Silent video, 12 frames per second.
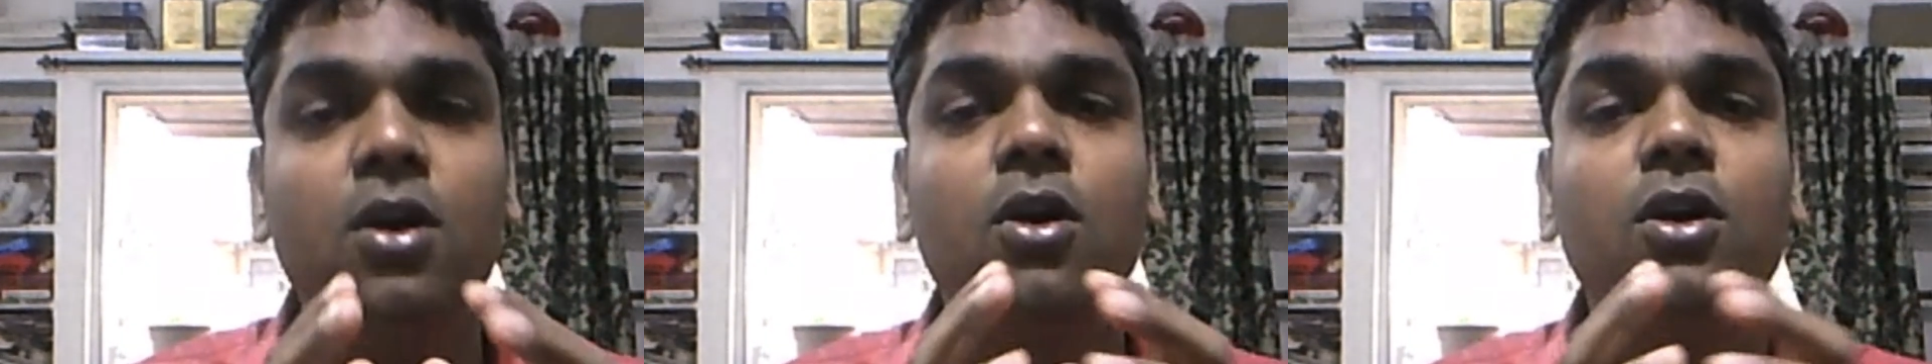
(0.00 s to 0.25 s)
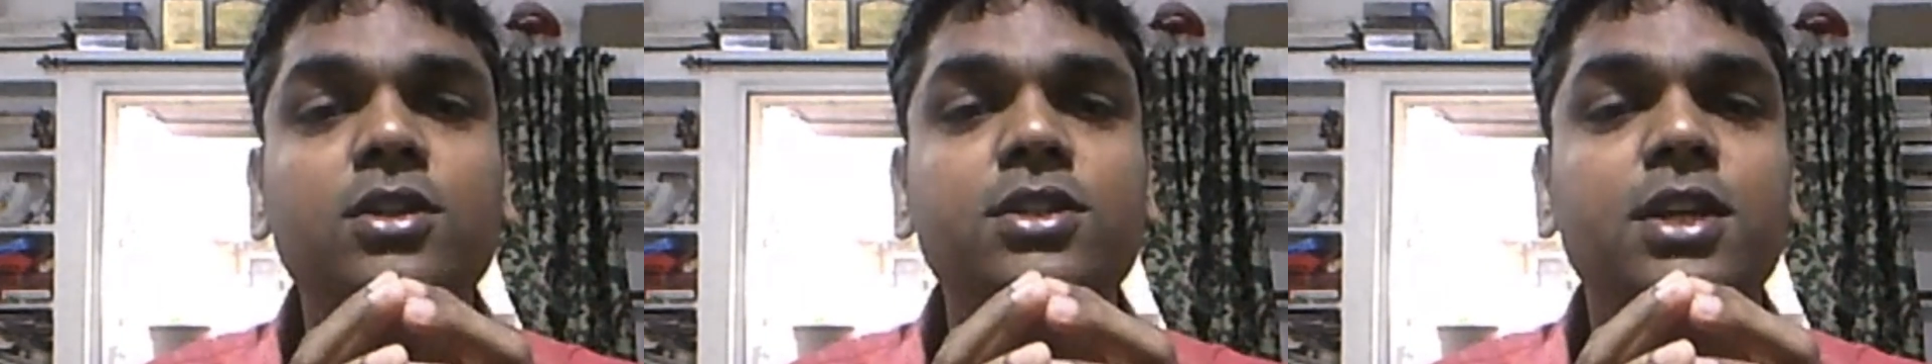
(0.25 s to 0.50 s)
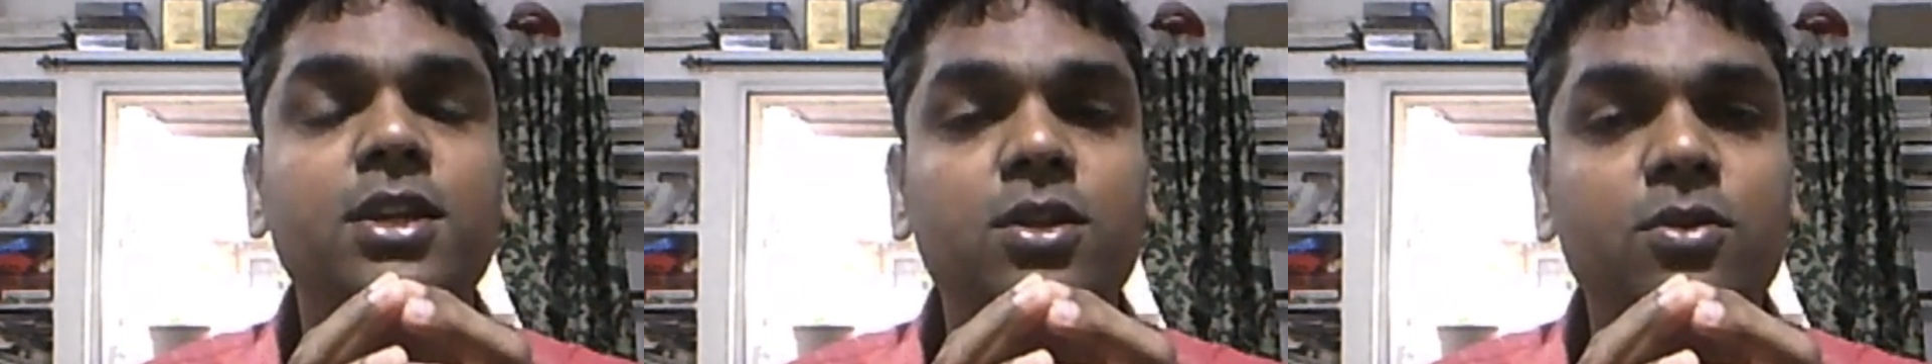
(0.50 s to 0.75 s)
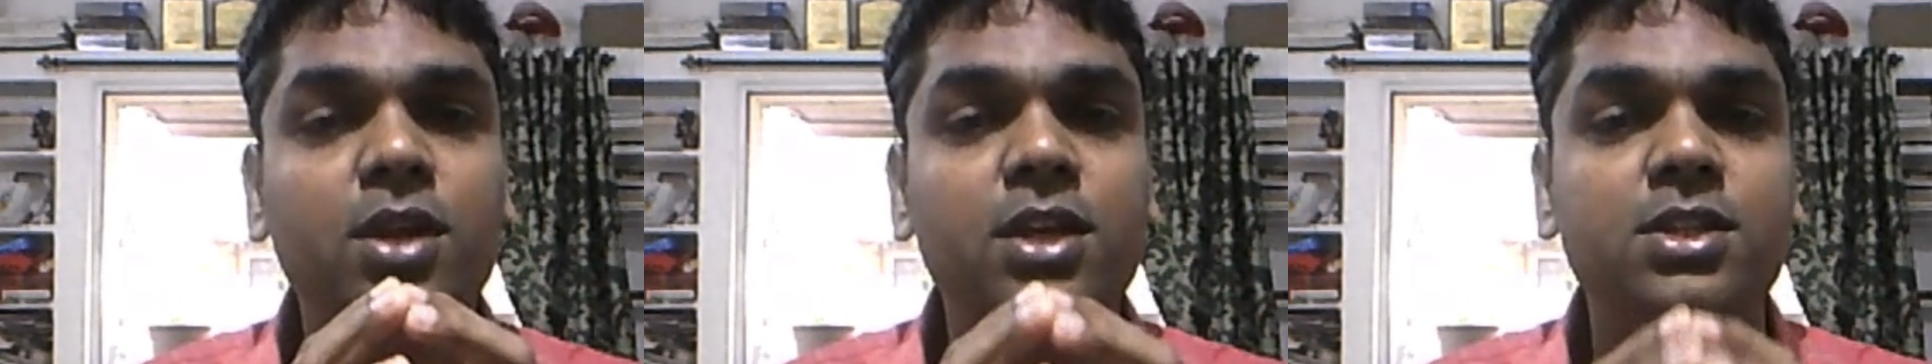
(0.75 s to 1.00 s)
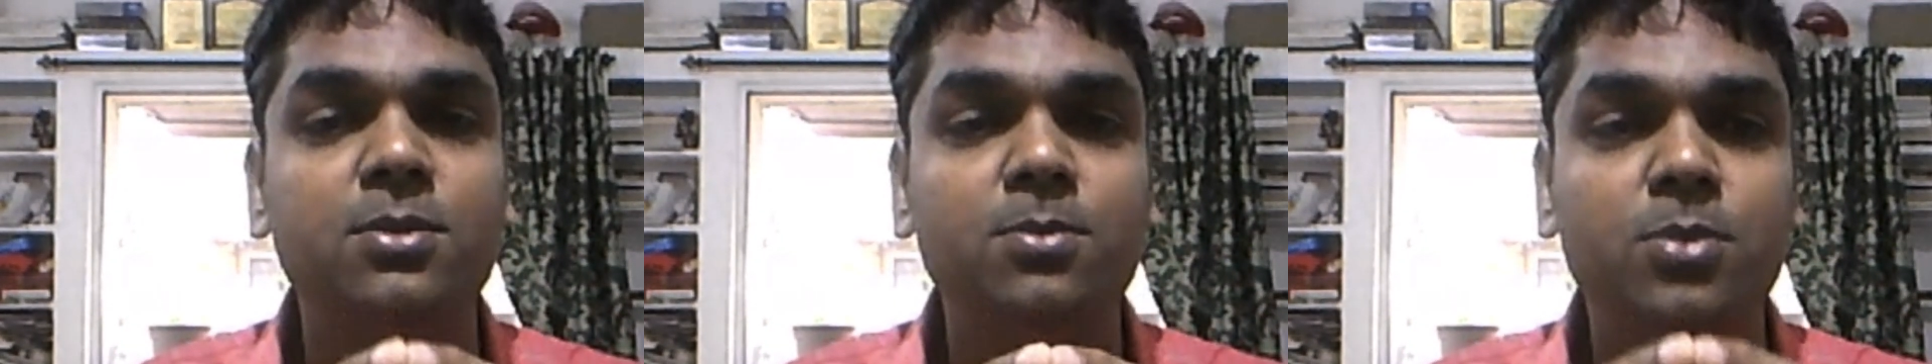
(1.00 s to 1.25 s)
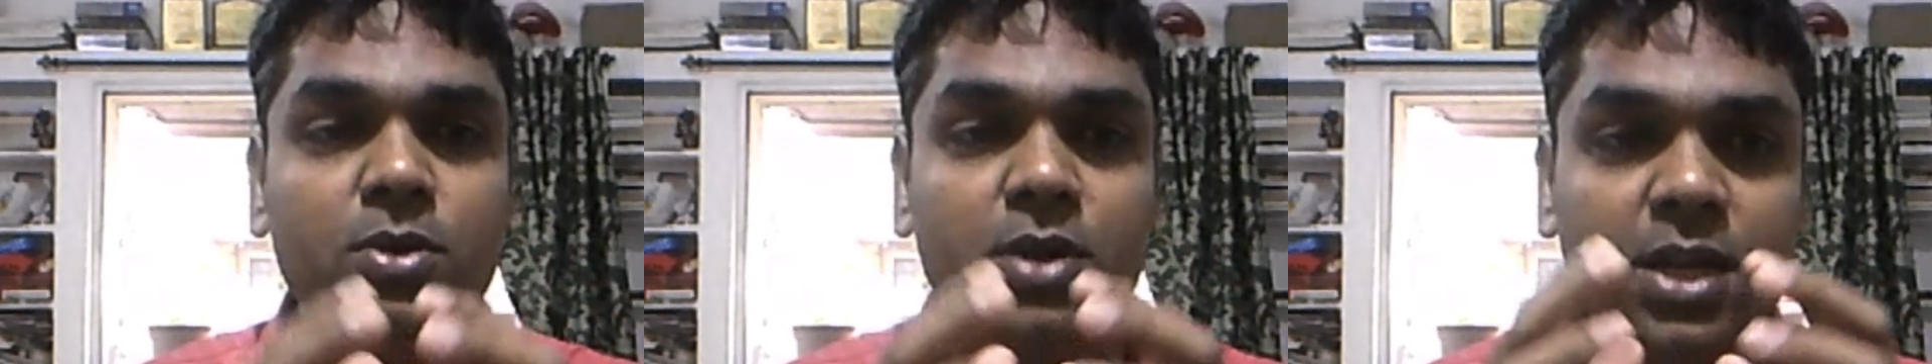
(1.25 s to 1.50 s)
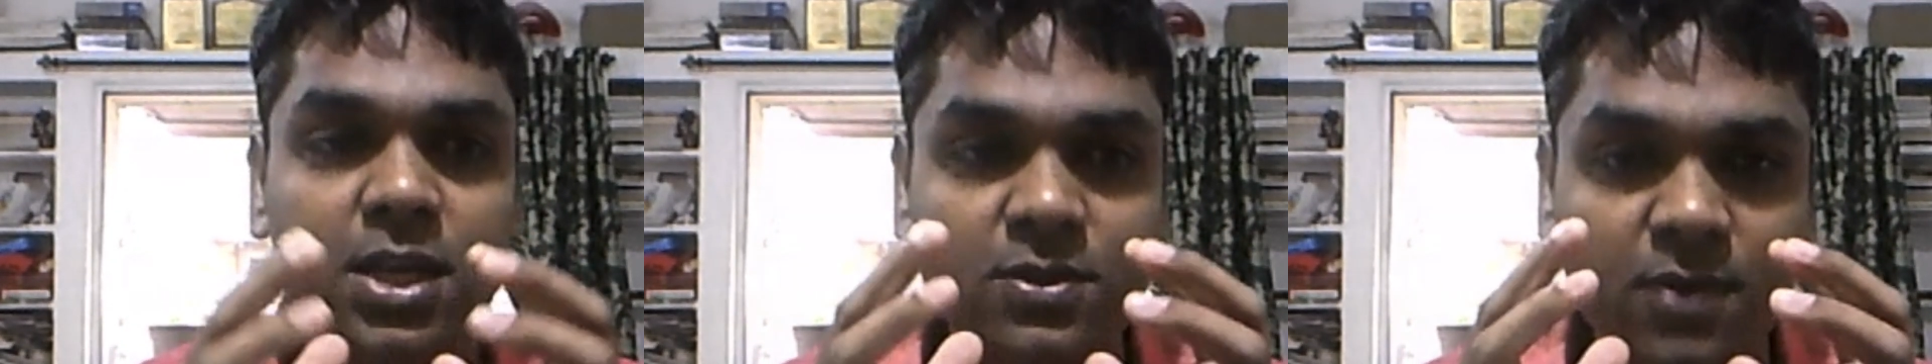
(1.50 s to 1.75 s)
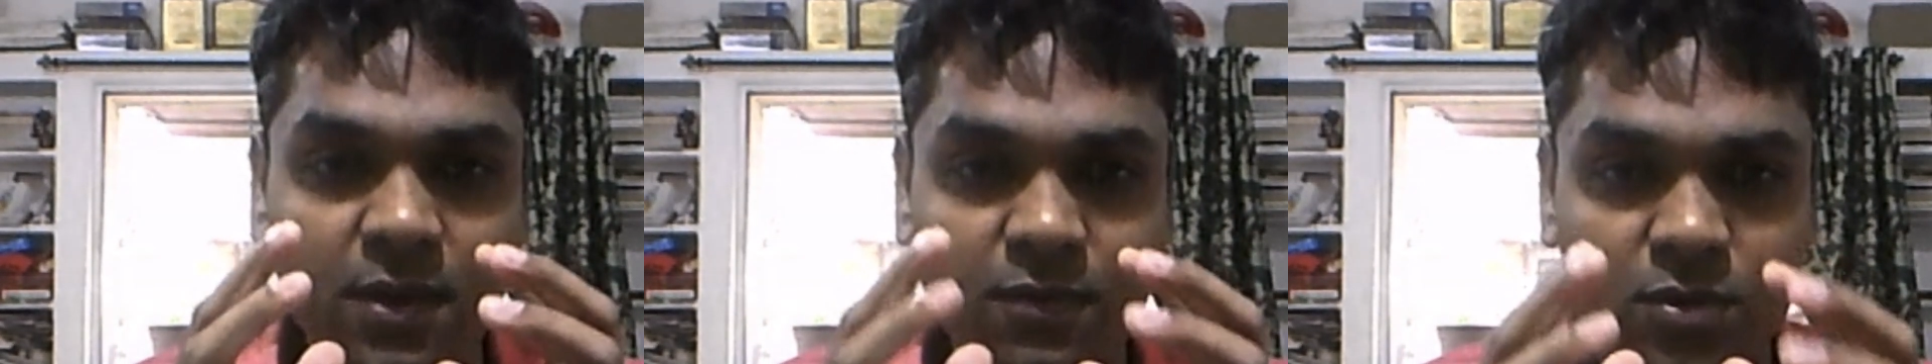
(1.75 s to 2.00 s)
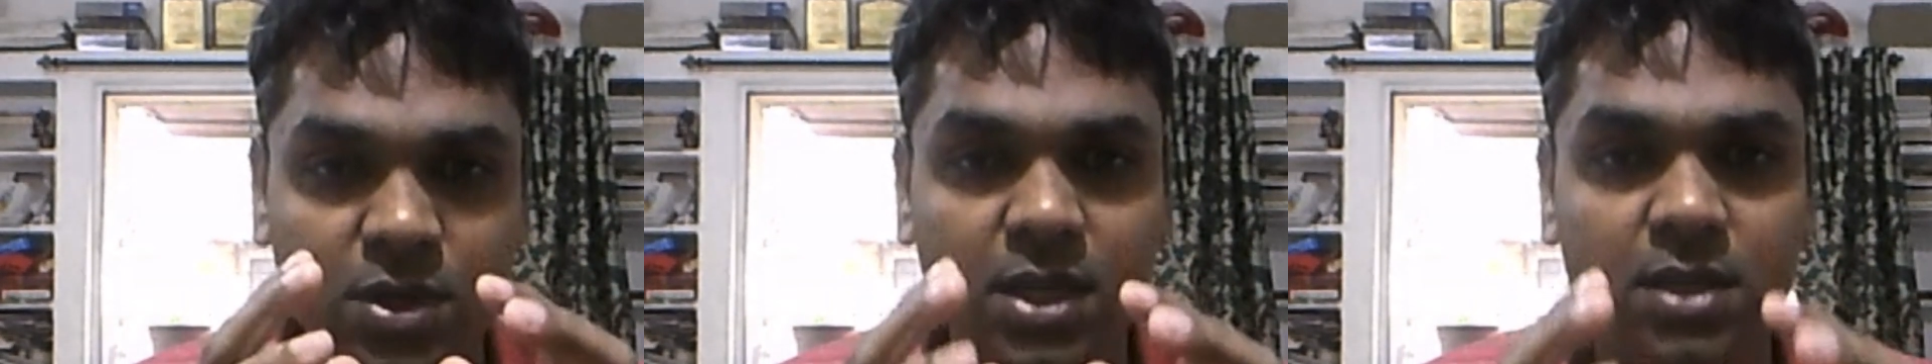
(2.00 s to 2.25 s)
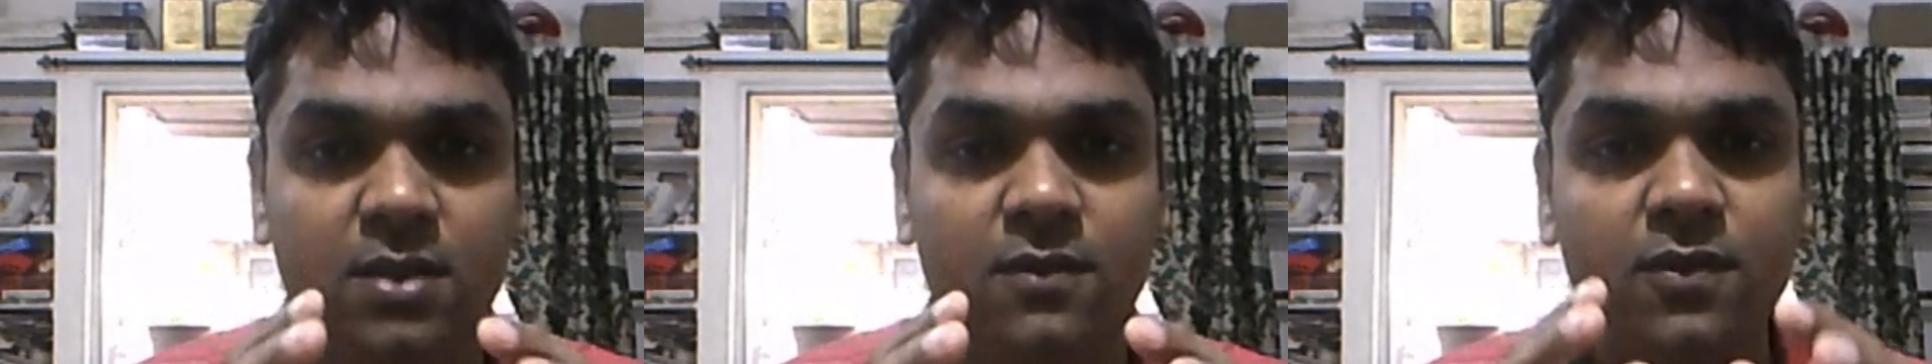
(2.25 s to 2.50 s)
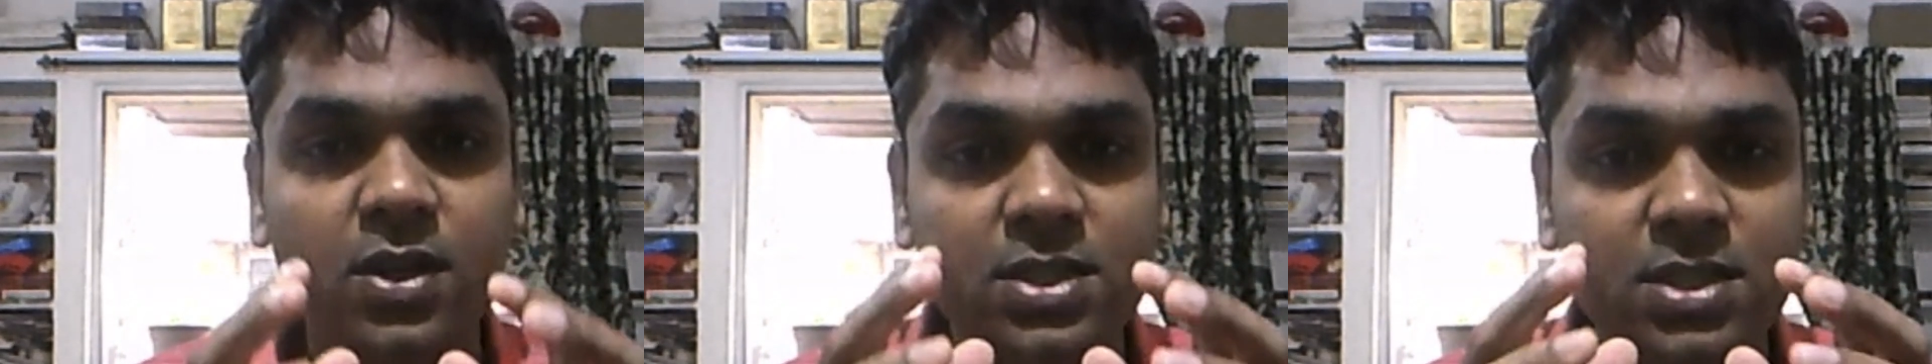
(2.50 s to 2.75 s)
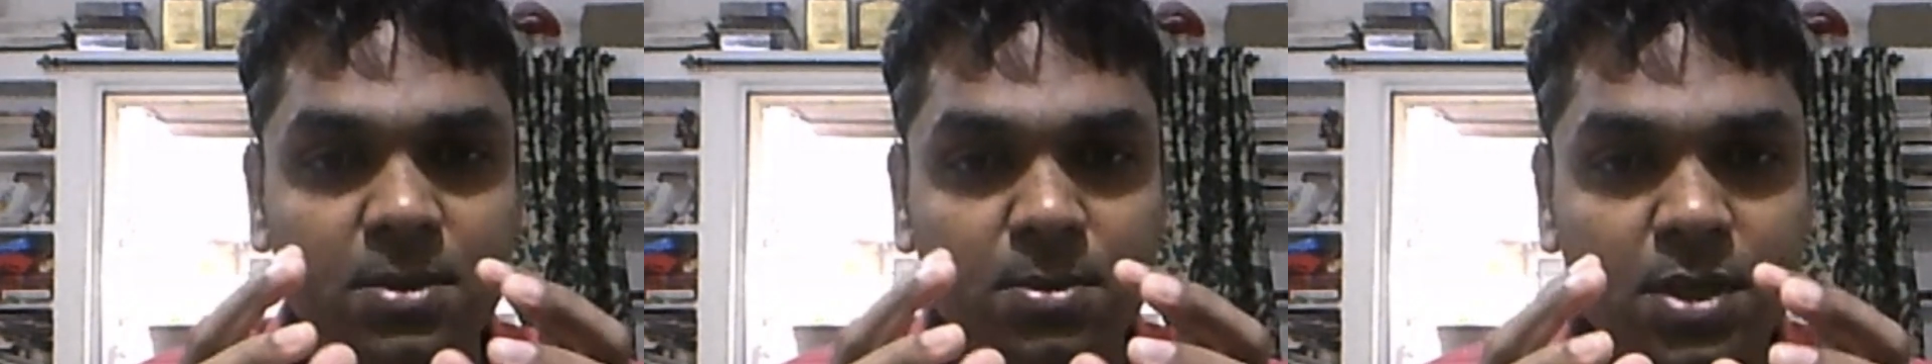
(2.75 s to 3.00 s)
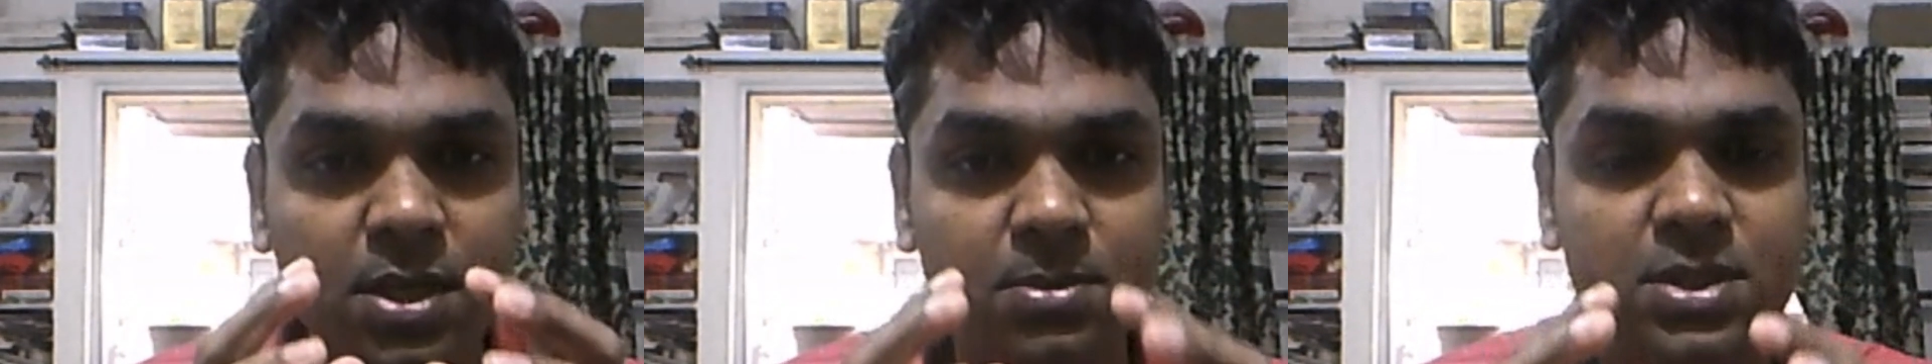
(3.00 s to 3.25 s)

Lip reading: onset, duration, progress, we have to take the first symptom,